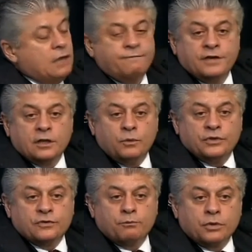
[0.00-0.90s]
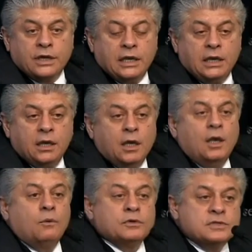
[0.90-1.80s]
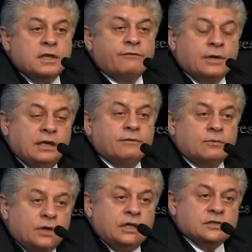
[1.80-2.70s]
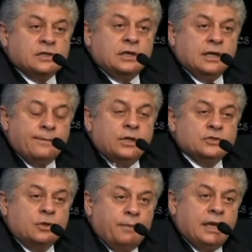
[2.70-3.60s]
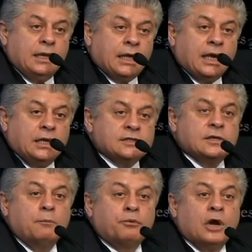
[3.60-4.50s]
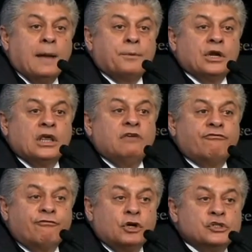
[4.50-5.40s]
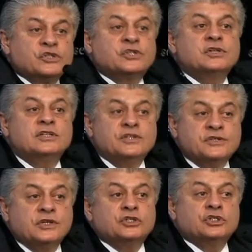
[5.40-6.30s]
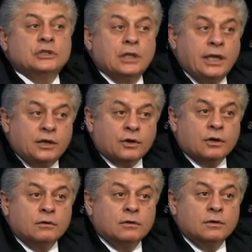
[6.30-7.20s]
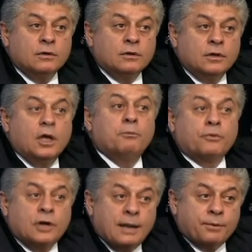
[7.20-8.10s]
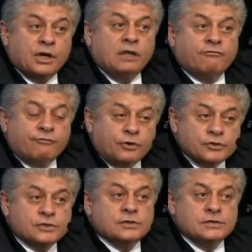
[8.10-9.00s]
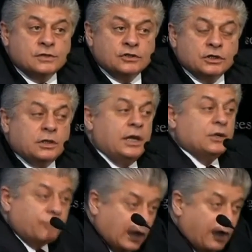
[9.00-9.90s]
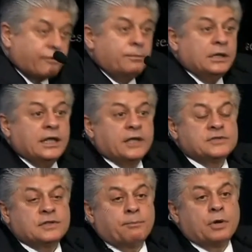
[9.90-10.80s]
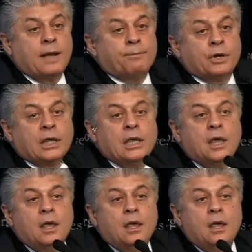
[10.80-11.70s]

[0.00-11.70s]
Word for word: and fill it with debris was never even reached. In an eminent domain case, property first decision later. Property first decision later. The government gets the property,